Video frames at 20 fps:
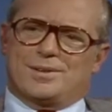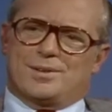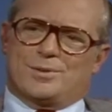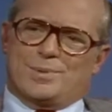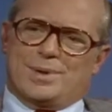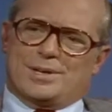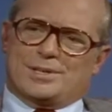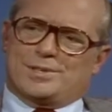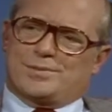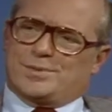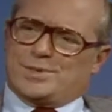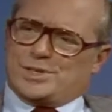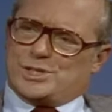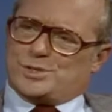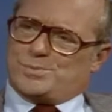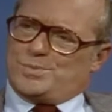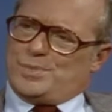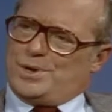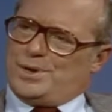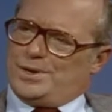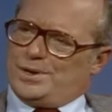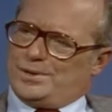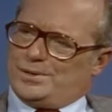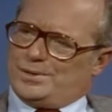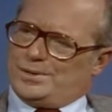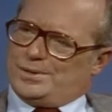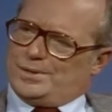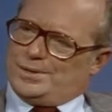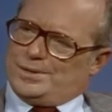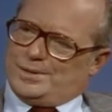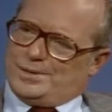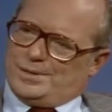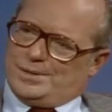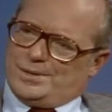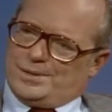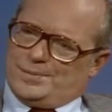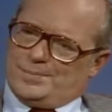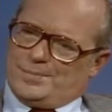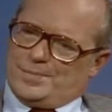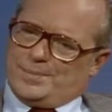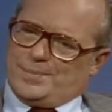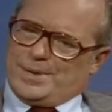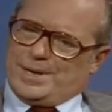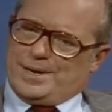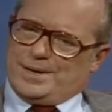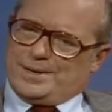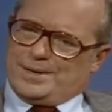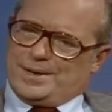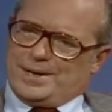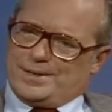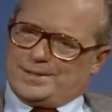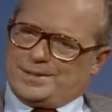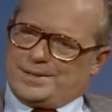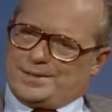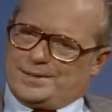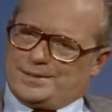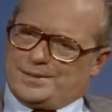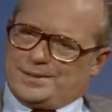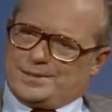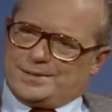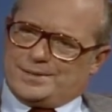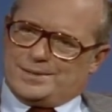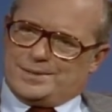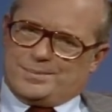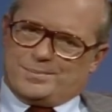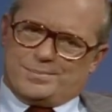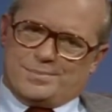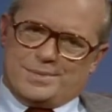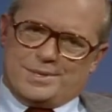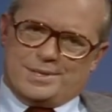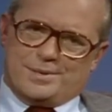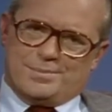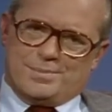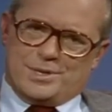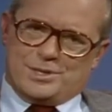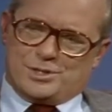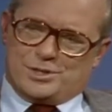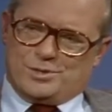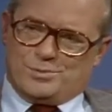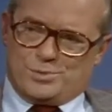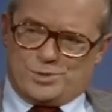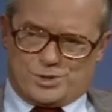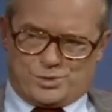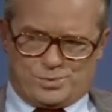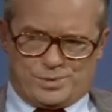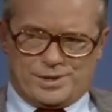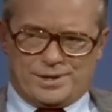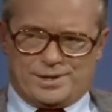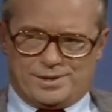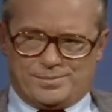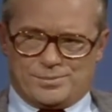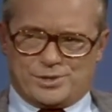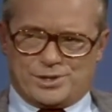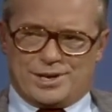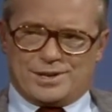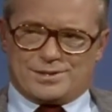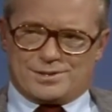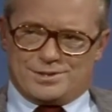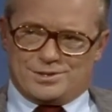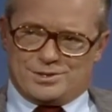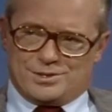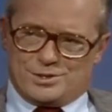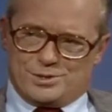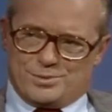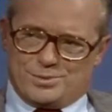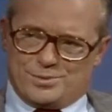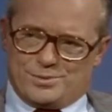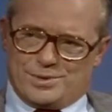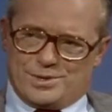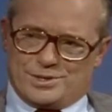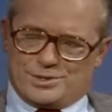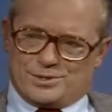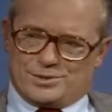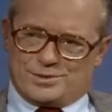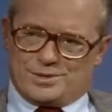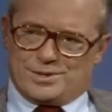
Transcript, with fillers: relatively small uh, amount, and I think that the, the admission, which we objected to original,